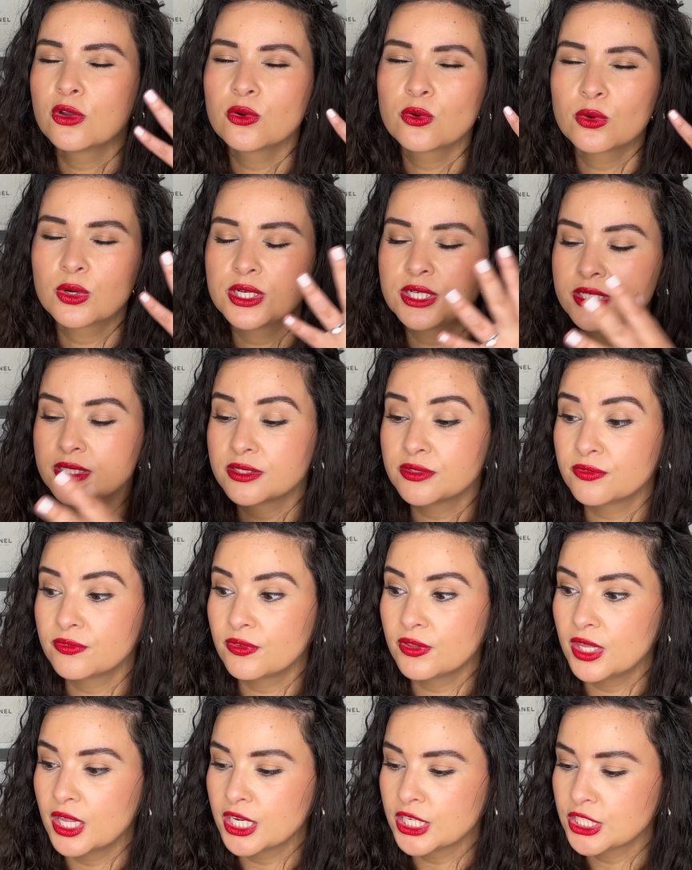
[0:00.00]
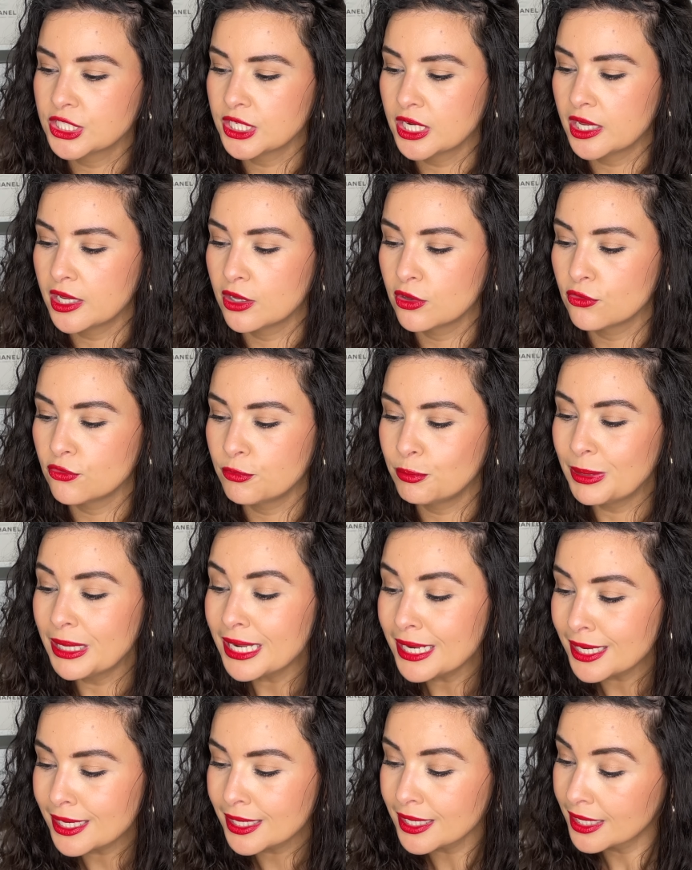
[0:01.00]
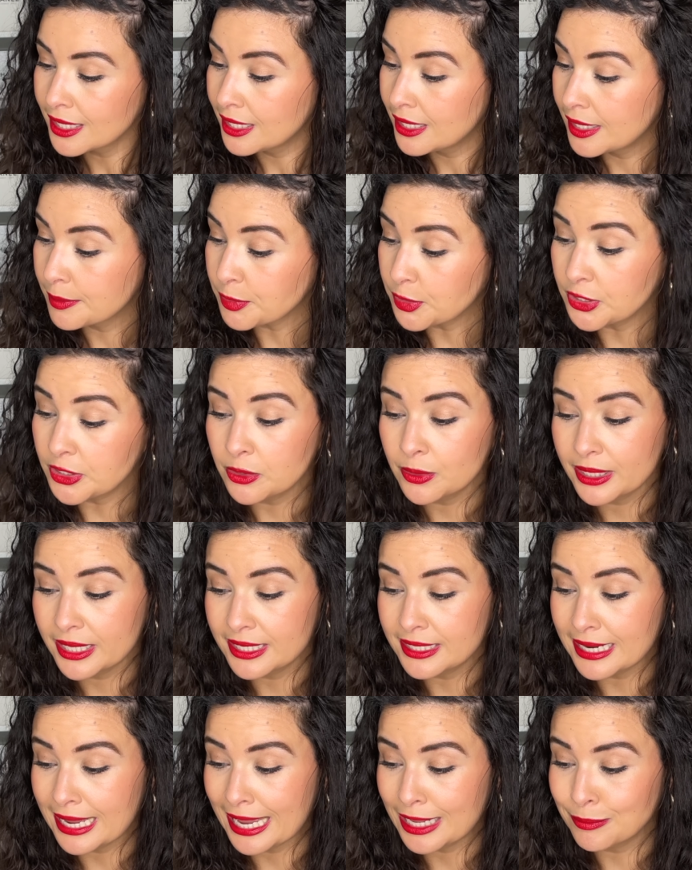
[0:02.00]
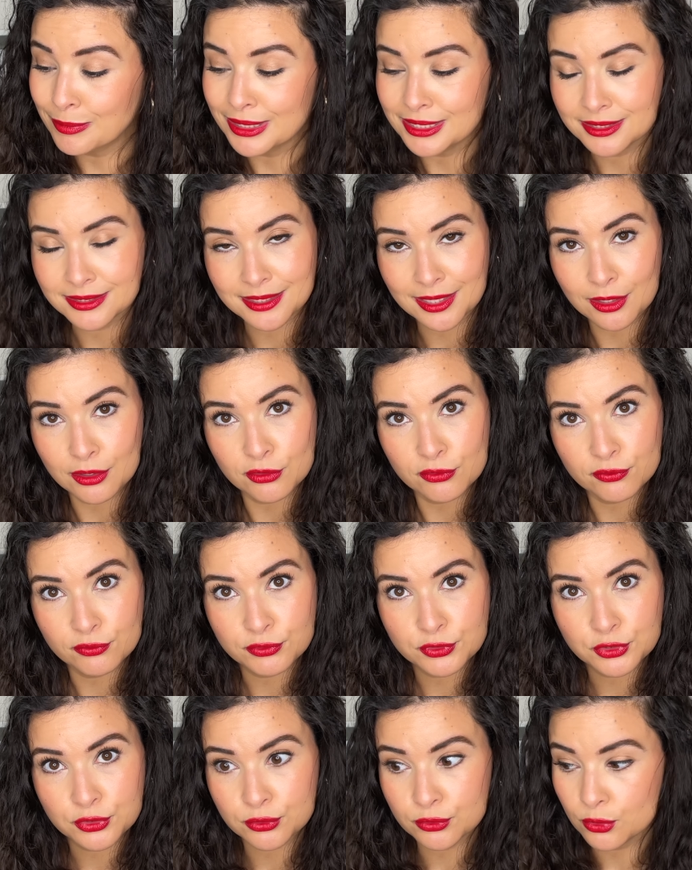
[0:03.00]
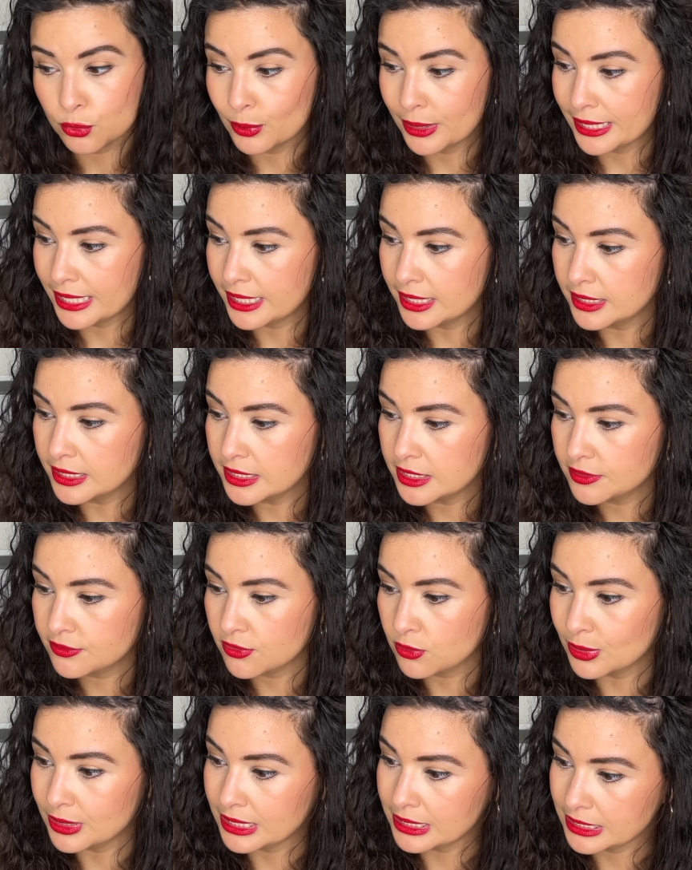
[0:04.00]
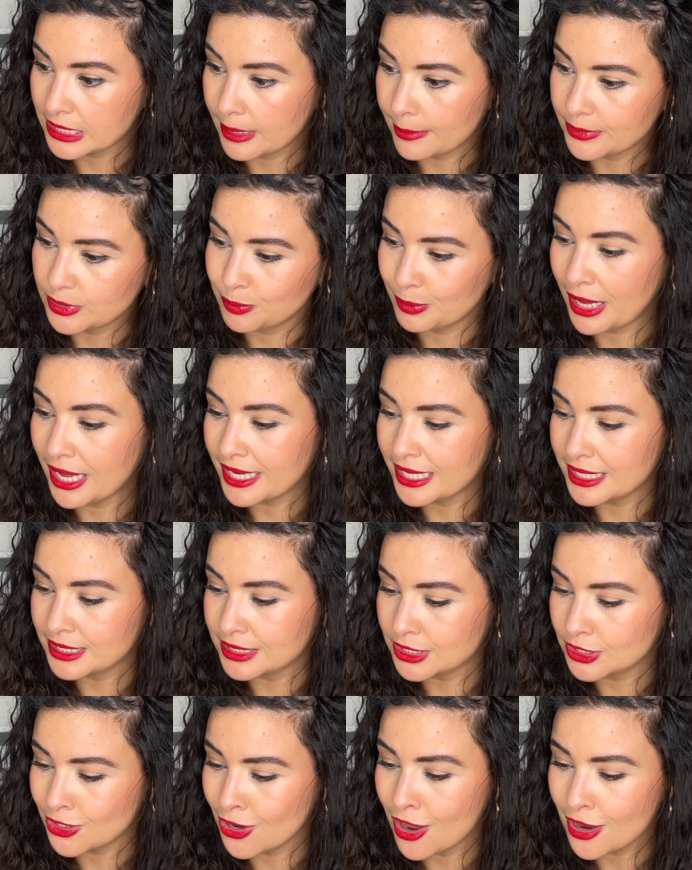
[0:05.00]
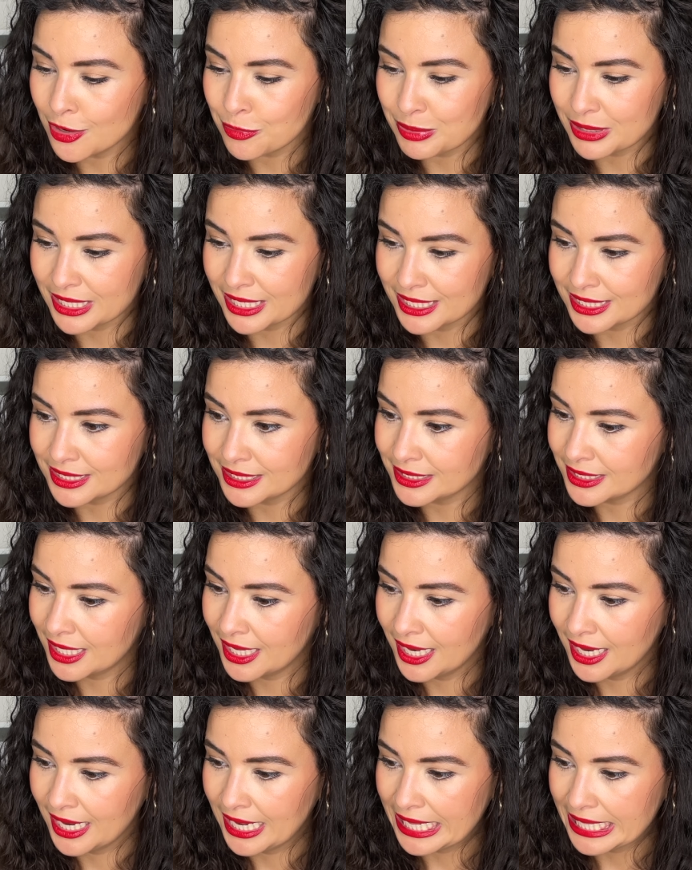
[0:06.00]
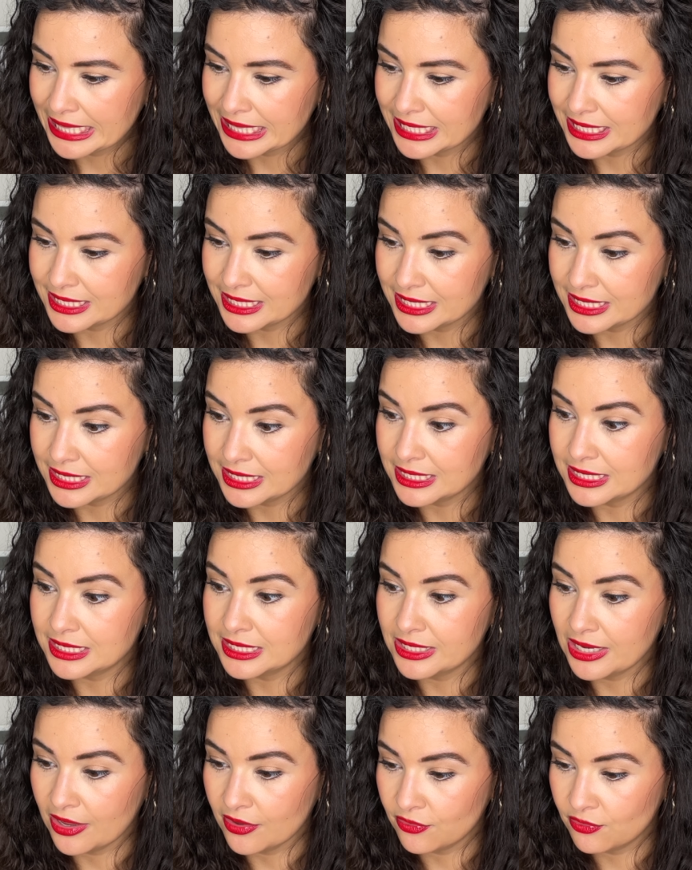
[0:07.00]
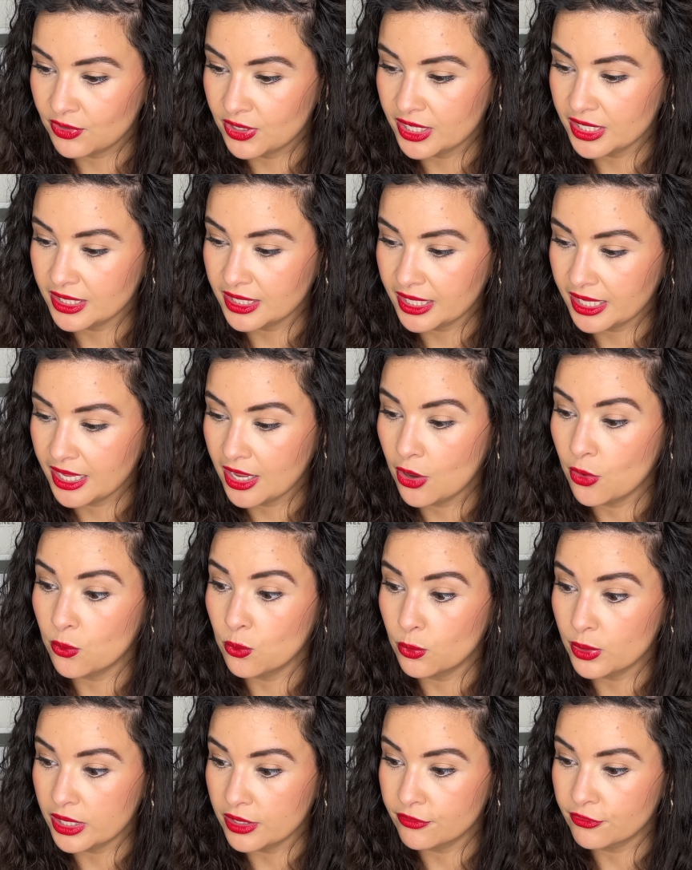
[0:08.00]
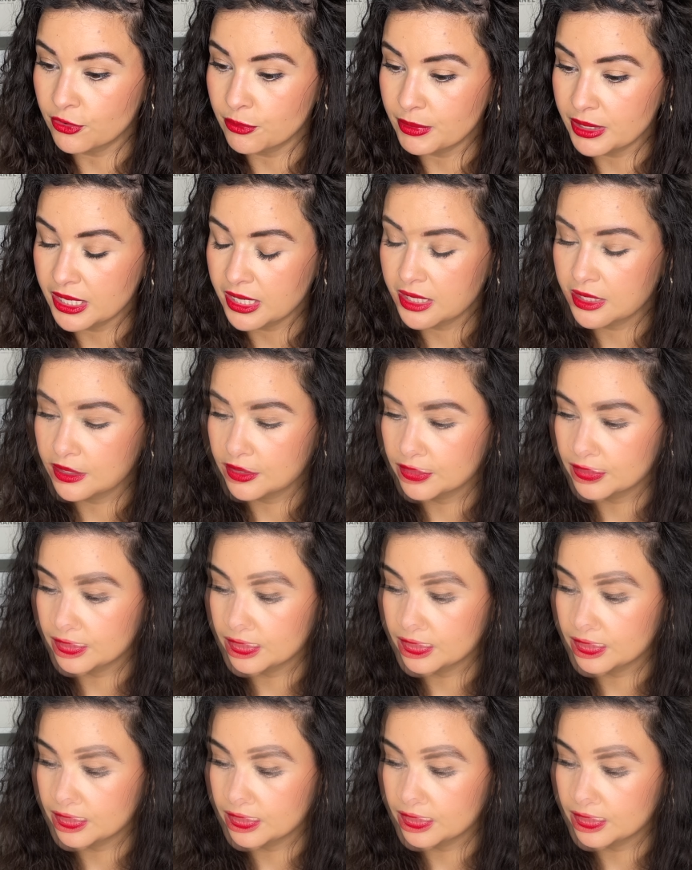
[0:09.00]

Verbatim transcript: gorgeous flush of pink. I'm gonna go ahead and add myself to the waiting list for when this comes back in stock because this is definitely a oui for me.